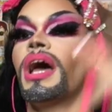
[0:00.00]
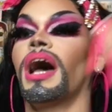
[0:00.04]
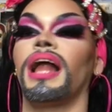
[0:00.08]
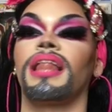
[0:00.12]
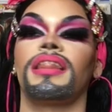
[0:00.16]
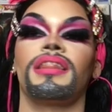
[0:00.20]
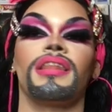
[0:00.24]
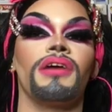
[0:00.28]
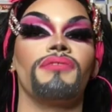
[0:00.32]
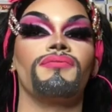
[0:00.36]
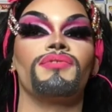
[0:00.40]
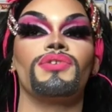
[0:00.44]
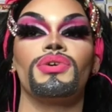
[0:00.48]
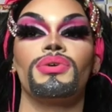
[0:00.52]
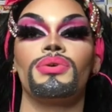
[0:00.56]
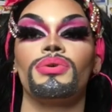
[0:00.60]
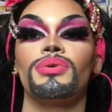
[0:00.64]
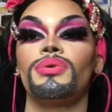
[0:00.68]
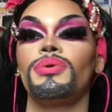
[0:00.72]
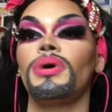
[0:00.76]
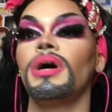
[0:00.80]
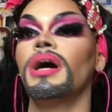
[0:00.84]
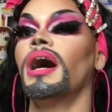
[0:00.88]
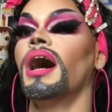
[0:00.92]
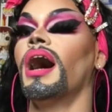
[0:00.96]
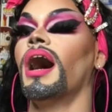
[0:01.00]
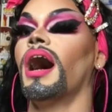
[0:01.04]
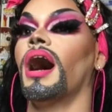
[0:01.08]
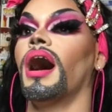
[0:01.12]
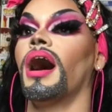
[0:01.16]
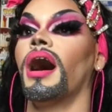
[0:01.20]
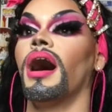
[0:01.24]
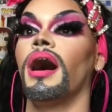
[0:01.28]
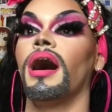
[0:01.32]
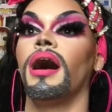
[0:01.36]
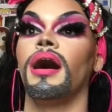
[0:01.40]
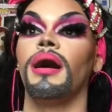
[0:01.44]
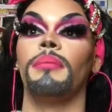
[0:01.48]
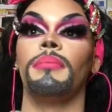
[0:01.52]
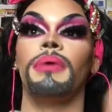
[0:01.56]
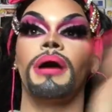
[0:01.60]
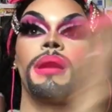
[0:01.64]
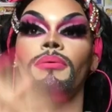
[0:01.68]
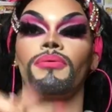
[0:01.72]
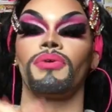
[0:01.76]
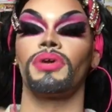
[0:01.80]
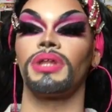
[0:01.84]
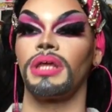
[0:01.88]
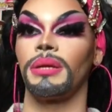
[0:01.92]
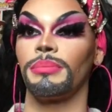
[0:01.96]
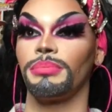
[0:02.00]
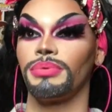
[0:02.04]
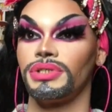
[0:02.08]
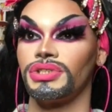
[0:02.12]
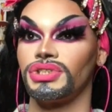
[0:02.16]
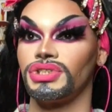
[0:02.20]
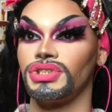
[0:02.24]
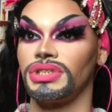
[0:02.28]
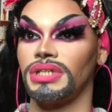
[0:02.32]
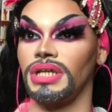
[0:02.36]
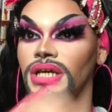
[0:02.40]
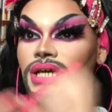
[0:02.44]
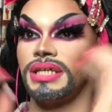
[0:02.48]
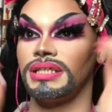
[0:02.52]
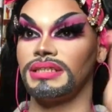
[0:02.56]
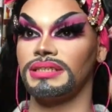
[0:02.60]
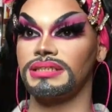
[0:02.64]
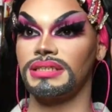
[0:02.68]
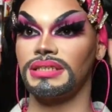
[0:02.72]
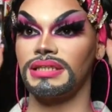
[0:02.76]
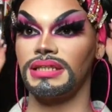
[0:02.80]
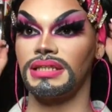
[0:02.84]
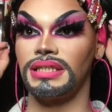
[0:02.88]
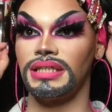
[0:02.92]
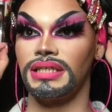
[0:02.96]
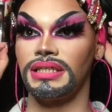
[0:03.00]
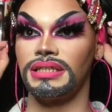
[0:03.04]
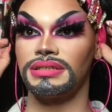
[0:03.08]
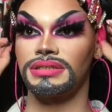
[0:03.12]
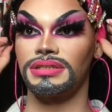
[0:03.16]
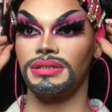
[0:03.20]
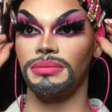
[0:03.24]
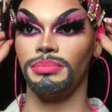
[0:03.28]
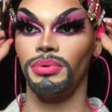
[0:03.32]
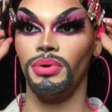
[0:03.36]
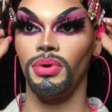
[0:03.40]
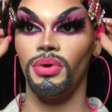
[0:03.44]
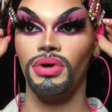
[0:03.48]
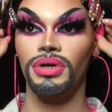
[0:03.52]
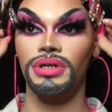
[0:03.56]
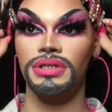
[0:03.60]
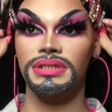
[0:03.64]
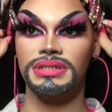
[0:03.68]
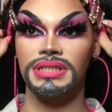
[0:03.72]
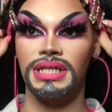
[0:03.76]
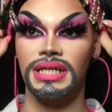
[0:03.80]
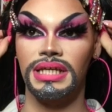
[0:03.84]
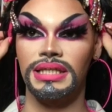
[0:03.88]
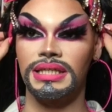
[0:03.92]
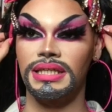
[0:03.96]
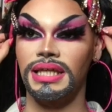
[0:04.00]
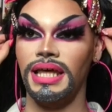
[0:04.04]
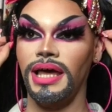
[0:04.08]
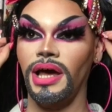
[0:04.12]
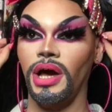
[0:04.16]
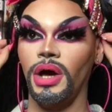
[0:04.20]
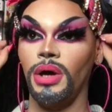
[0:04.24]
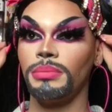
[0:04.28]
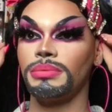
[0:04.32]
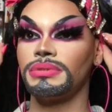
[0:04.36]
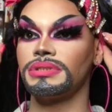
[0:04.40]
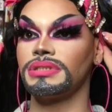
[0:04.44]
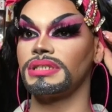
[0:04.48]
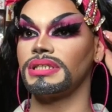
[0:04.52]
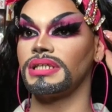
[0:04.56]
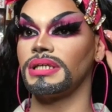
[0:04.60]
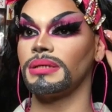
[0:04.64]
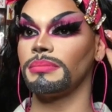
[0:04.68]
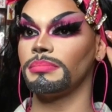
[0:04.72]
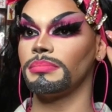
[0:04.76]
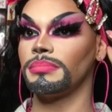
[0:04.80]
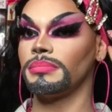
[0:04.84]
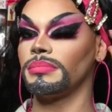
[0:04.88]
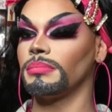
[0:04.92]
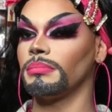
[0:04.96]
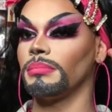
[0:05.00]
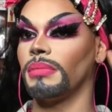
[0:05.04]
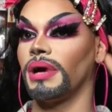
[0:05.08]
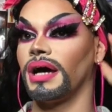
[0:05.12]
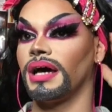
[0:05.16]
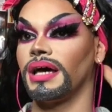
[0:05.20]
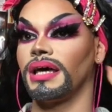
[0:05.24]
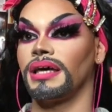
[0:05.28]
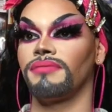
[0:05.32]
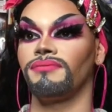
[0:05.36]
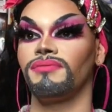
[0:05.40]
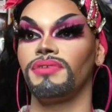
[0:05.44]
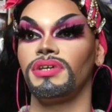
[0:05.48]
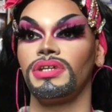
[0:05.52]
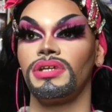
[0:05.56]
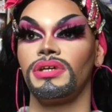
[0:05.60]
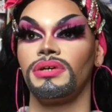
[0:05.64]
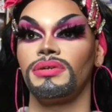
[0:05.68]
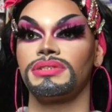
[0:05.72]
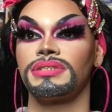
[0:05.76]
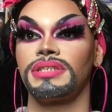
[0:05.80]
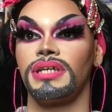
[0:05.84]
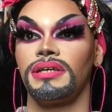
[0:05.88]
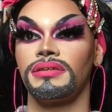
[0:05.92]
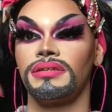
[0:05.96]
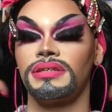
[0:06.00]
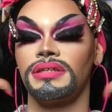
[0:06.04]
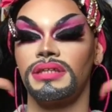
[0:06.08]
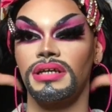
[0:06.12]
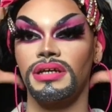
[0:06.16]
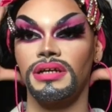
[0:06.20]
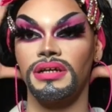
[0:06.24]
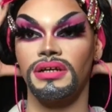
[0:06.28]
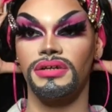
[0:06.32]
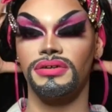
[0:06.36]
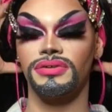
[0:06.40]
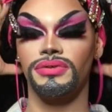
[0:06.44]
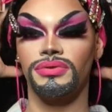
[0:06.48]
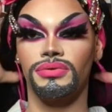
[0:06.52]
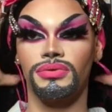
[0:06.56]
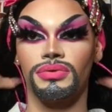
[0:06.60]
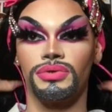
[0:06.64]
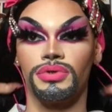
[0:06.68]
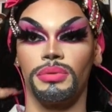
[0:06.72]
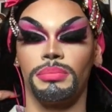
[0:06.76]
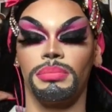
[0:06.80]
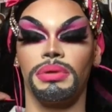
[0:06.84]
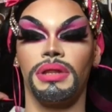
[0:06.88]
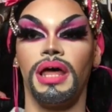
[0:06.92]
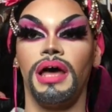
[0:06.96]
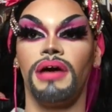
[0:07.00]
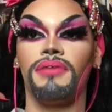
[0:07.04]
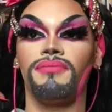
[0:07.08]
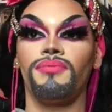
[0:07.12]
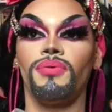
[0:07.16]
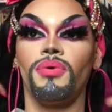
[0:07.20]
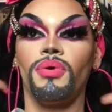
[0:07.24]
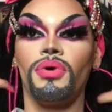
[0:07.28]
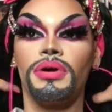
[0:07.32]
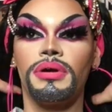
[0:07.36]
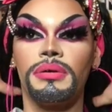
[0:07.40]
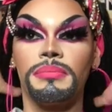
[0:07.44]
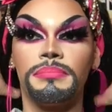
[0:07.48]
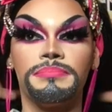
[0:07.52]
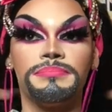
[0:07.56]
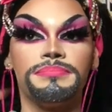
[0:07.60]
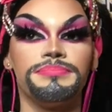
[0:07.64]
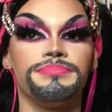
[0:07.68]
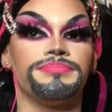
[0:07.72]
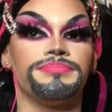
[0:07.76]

I love you. Um, I really appreciate the support and the help to get my videos out there through your platform.